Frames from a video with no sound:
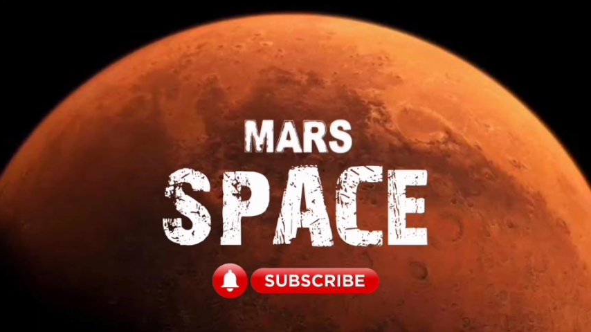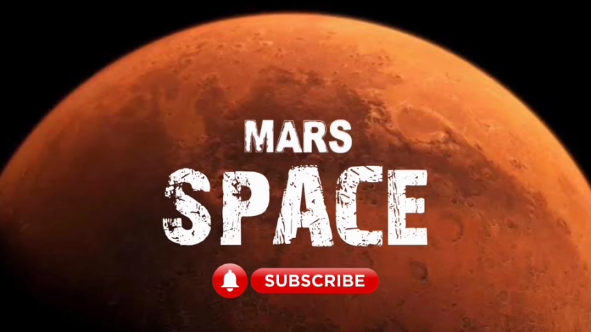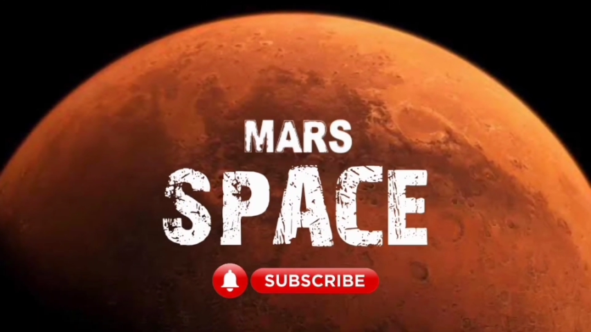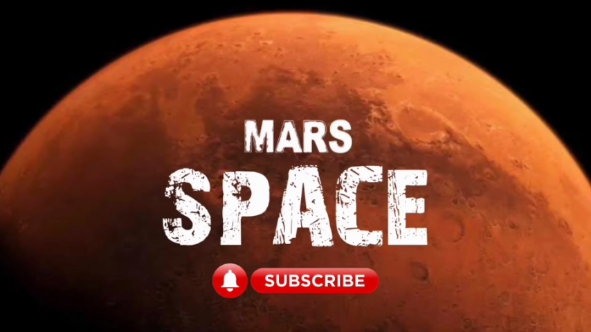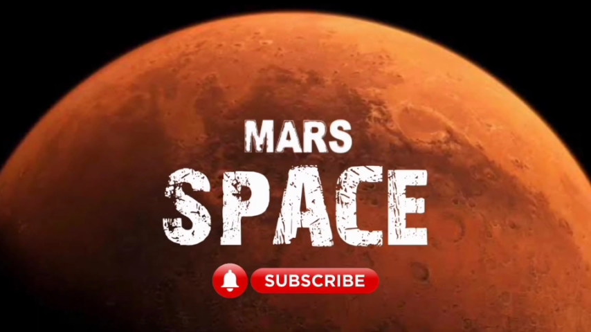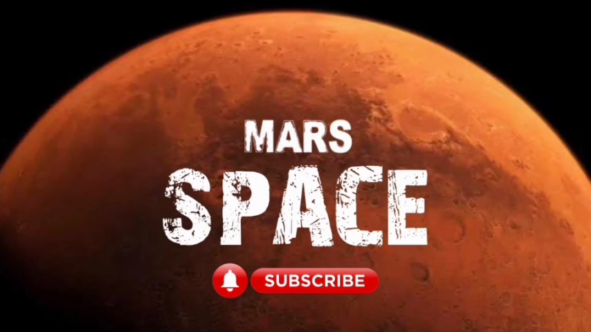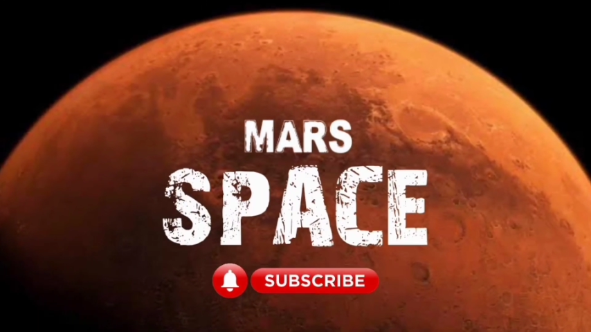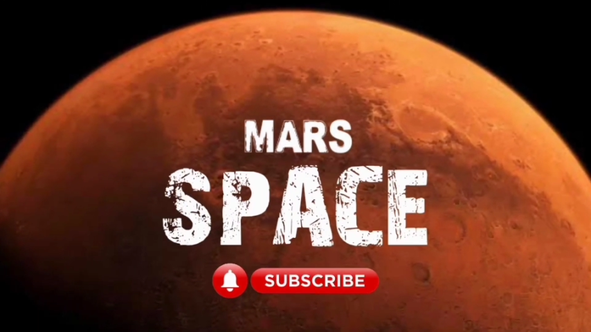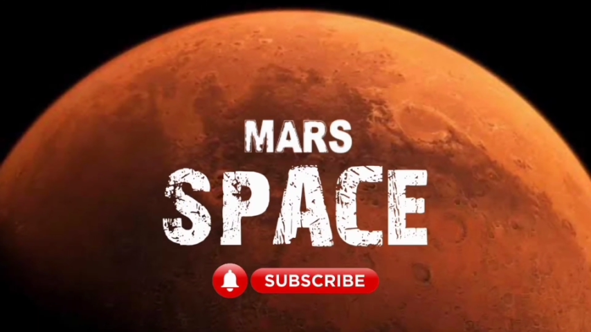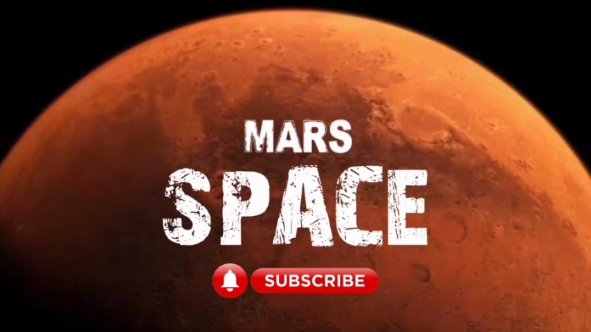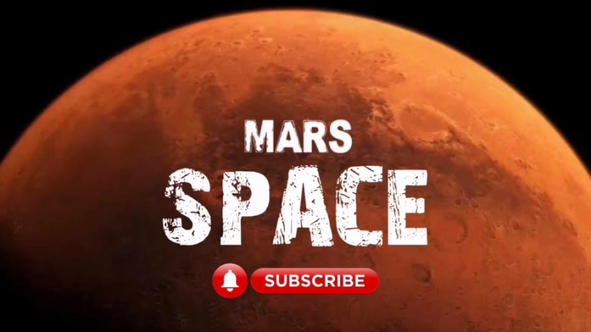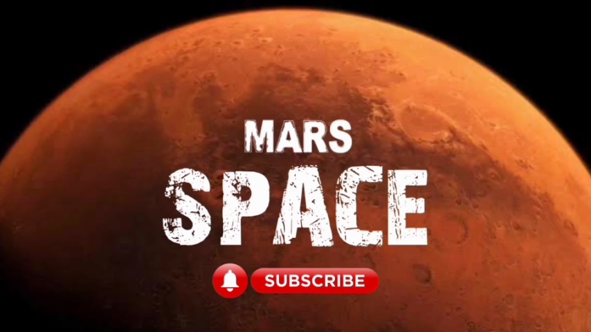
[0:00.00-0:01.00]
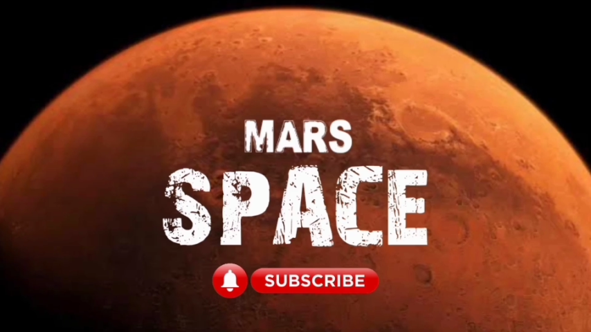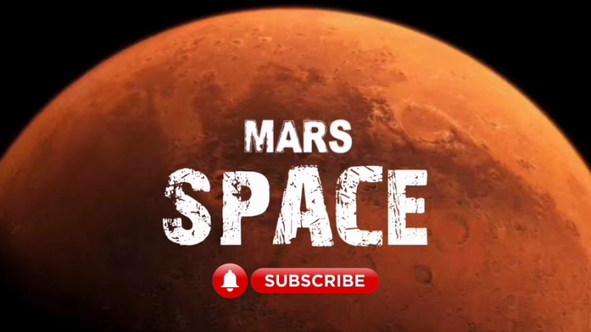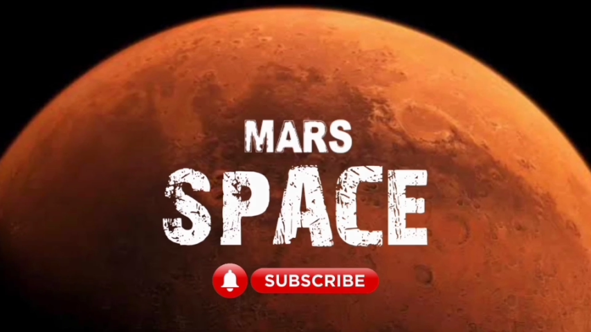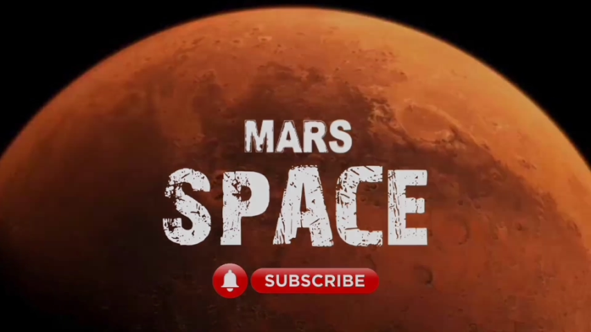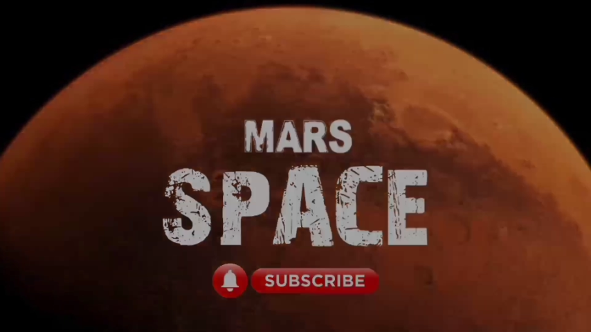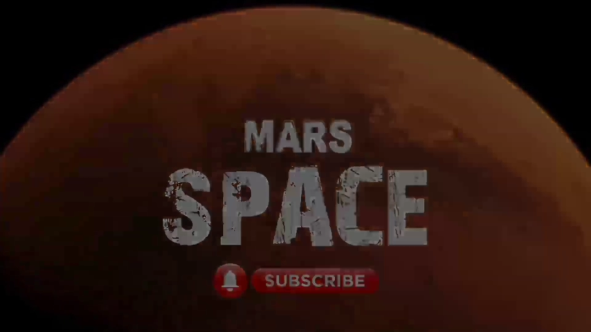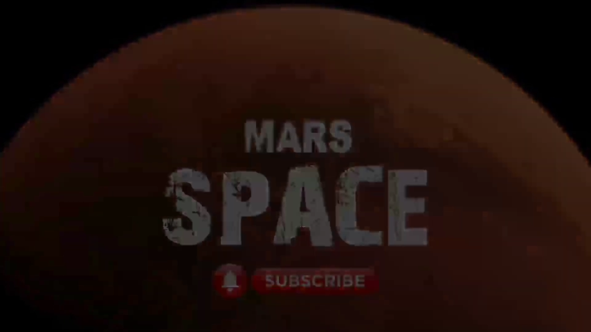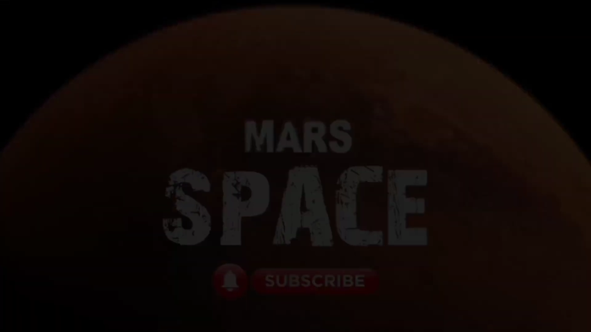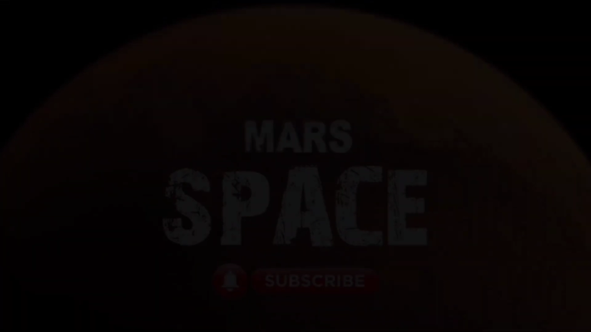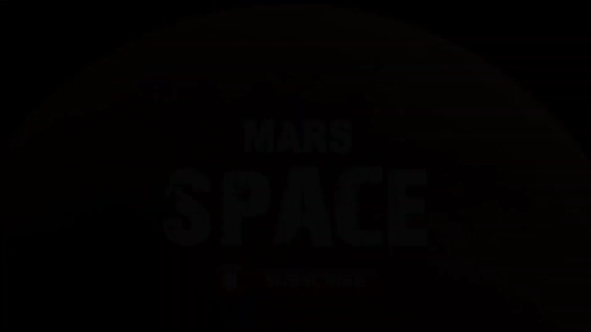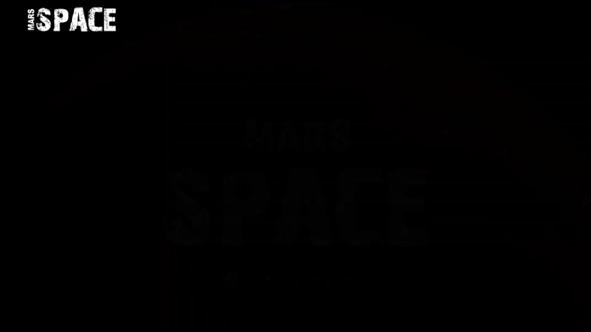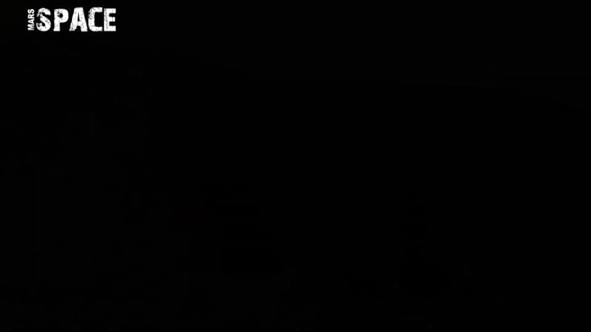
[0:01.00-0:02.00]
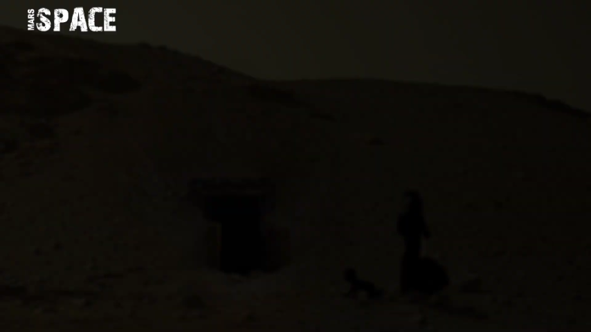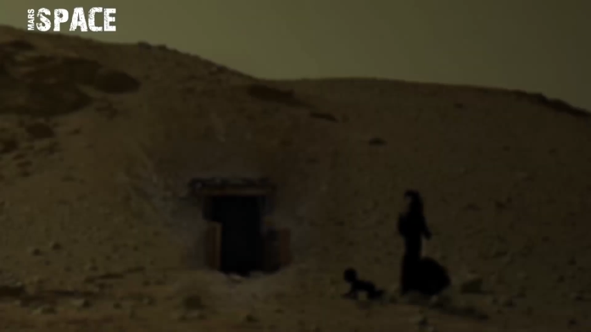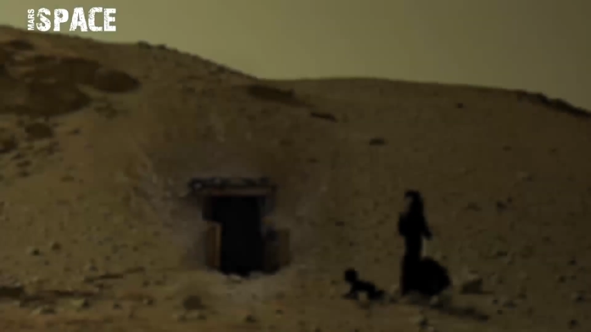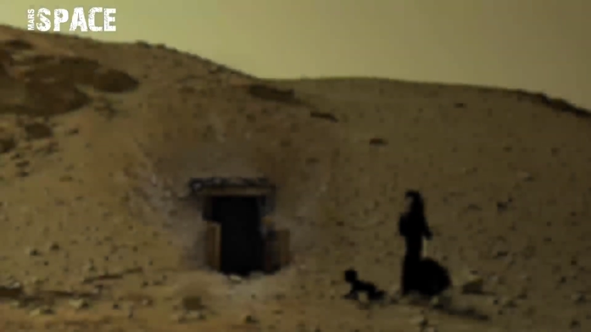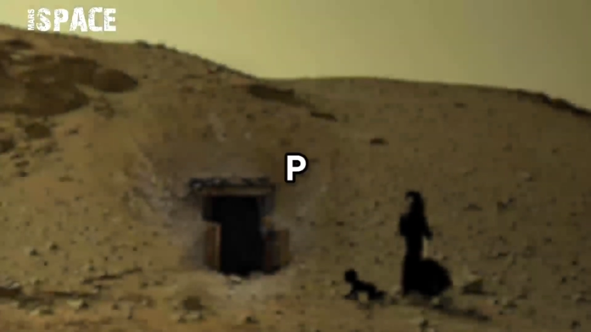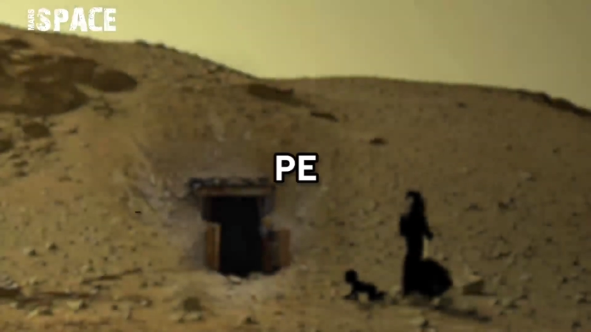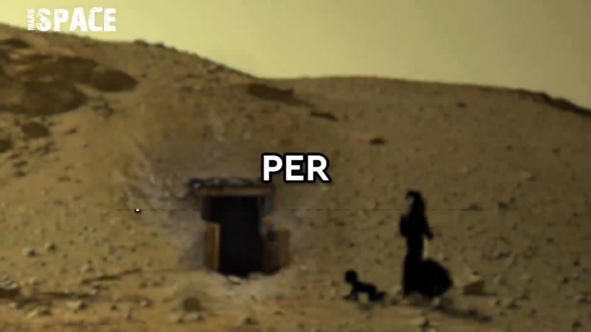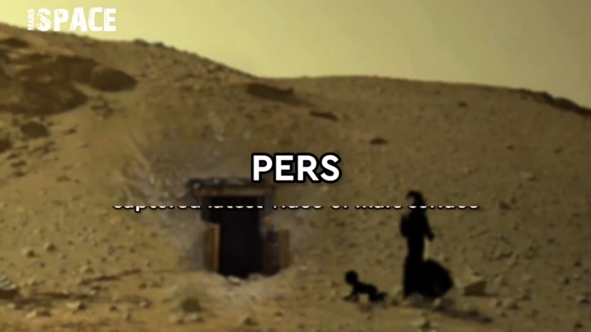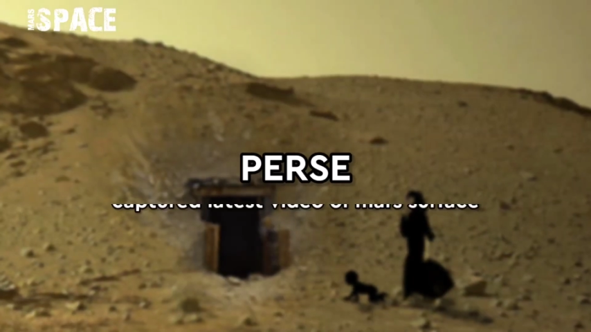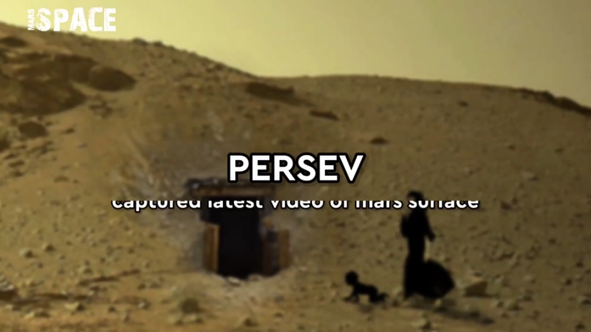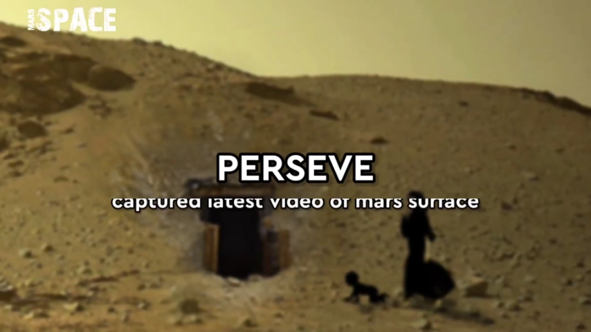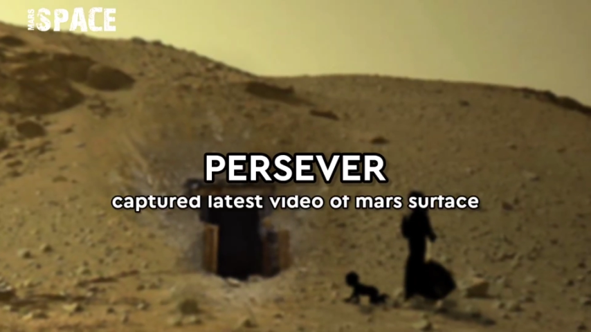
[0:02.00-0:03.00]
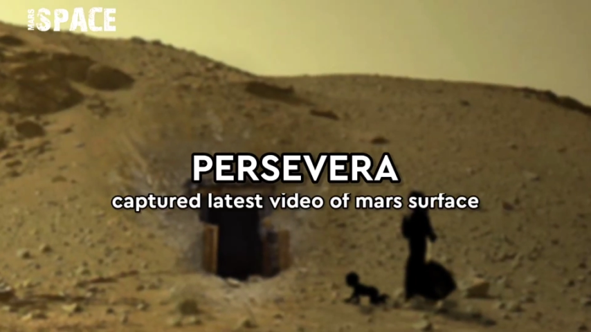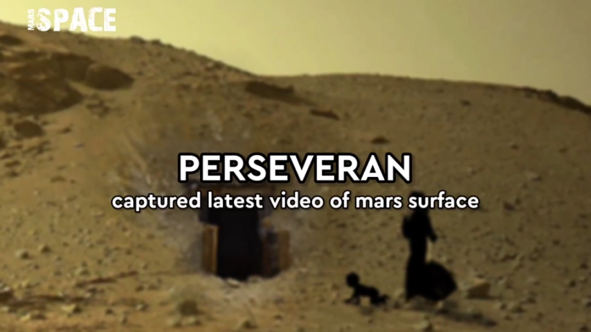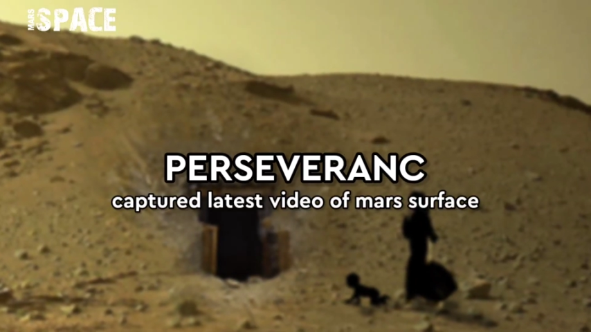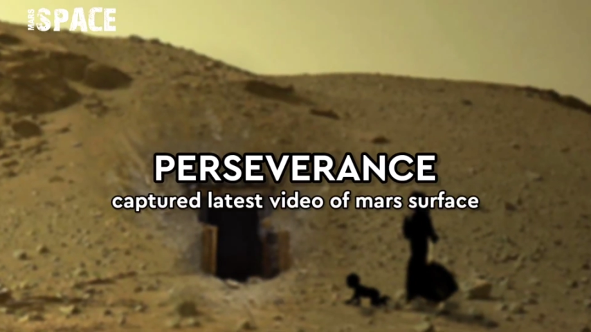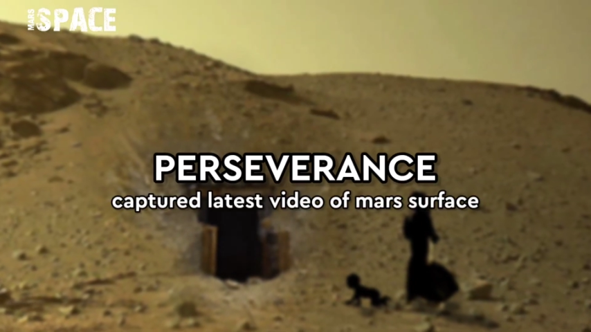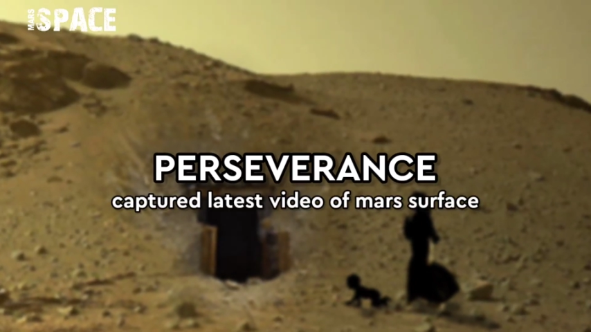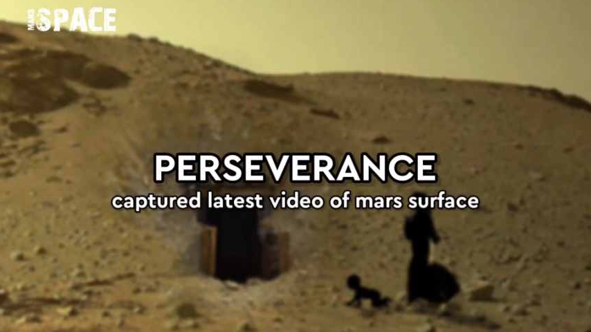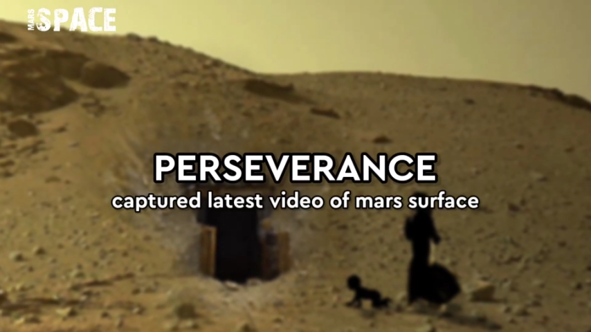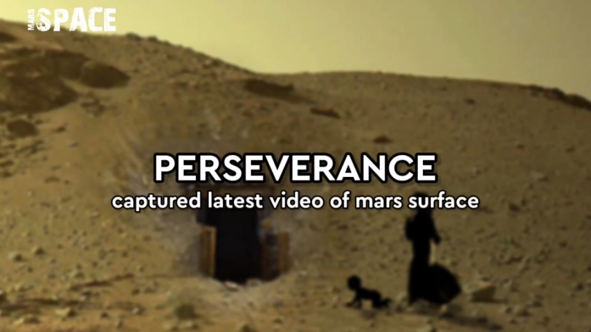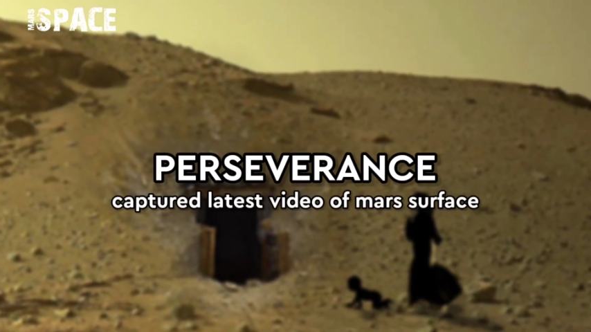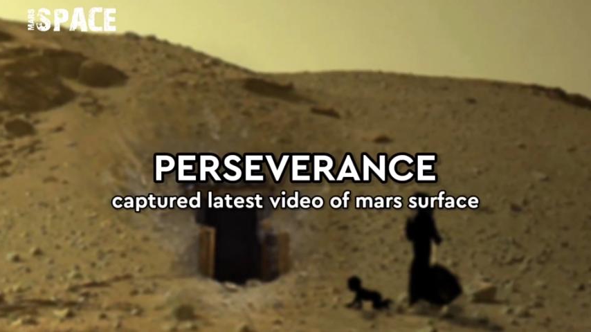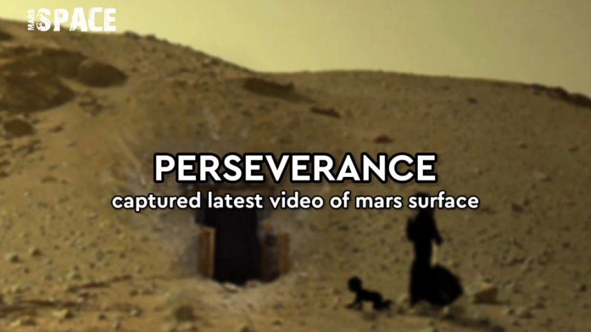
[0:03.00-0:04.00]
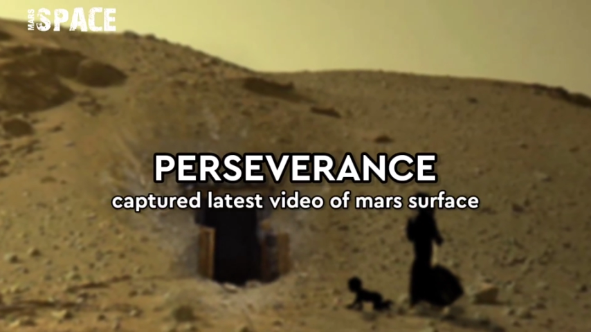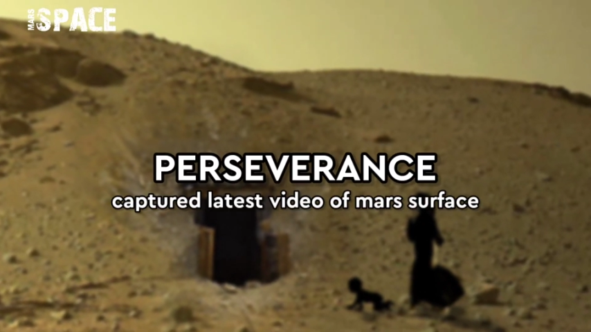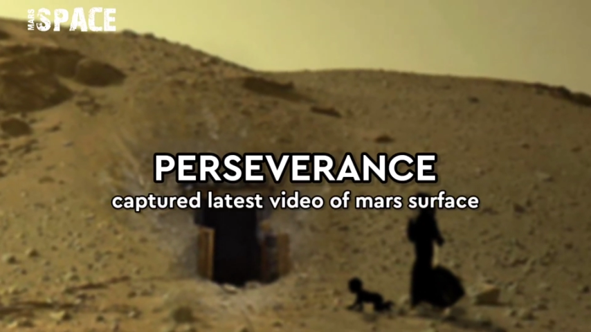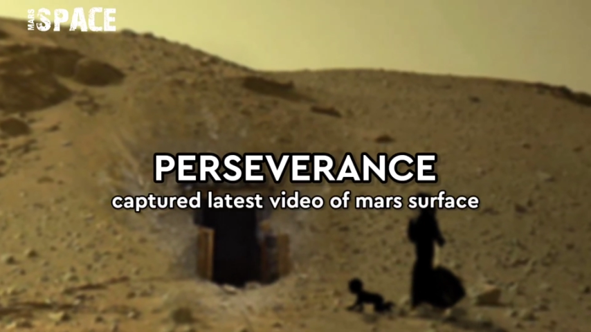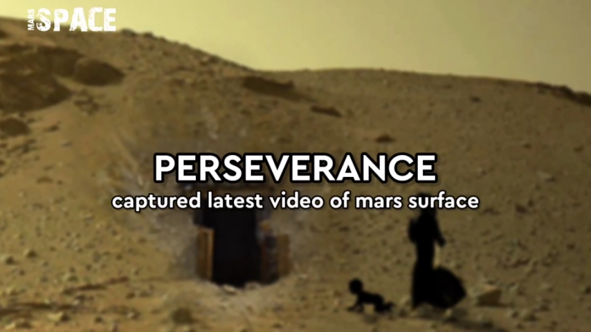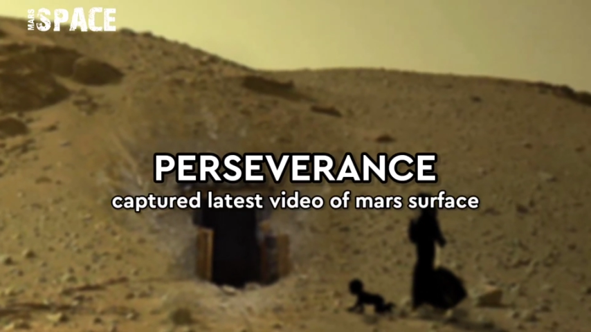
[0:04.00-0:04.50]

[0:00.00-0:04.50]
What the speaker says: Nobody's mouth can be seen.